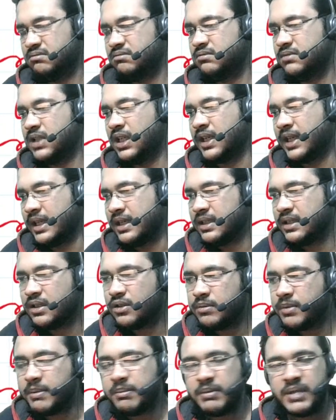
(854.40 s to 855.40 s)
Again, there could
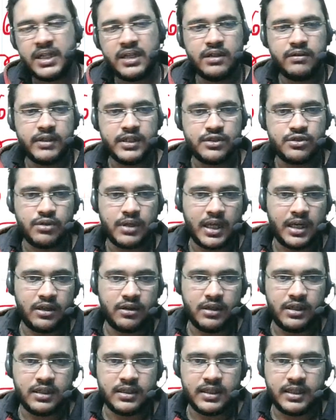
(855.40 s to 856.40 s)
be myriad ways to
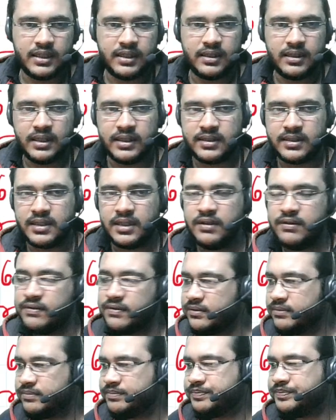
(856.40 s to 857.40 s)
calculate the HCF.
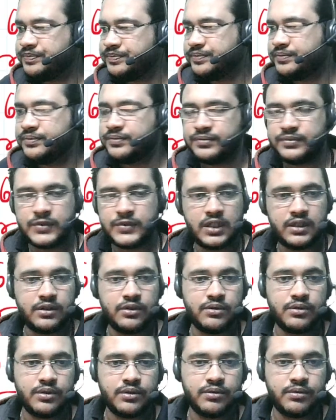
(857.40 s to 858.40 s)
I don't
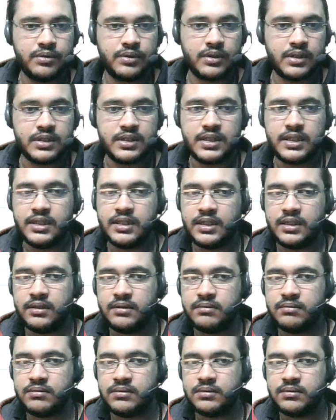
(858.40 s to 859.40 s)
know, you can see that.
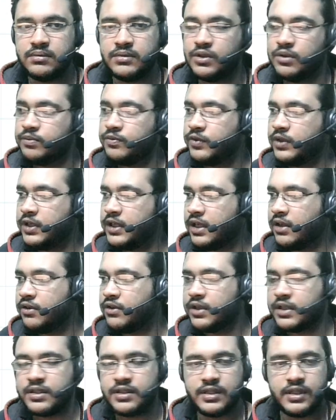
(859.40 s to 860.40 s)
Hopefully now you
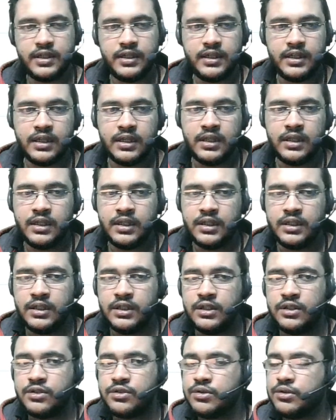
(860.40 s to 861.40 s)
can see it.
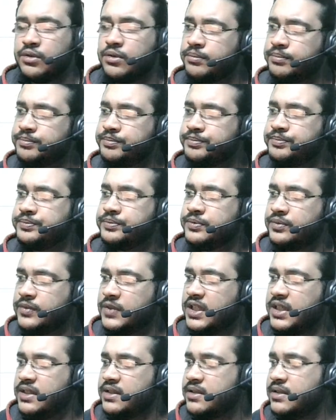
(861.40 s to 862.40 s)
So
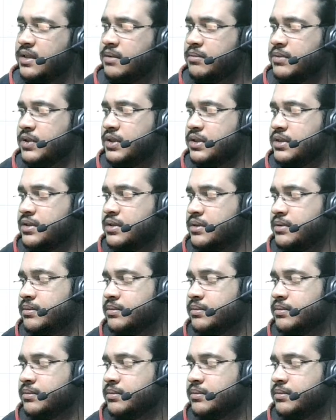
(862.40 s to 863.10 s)
these numbers